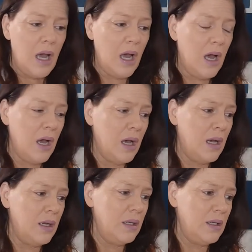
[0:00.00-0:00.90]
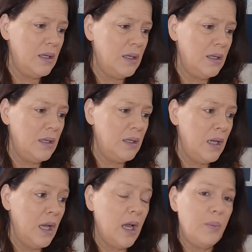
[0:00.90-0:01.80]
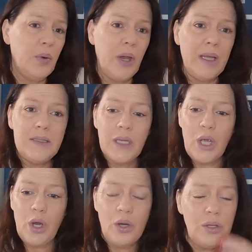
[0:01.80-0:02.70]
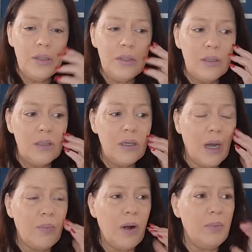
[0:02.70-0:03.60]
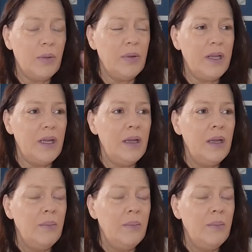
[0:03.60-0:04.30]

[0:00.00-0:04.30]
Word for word: Uh, a couple nights ago. I'll probably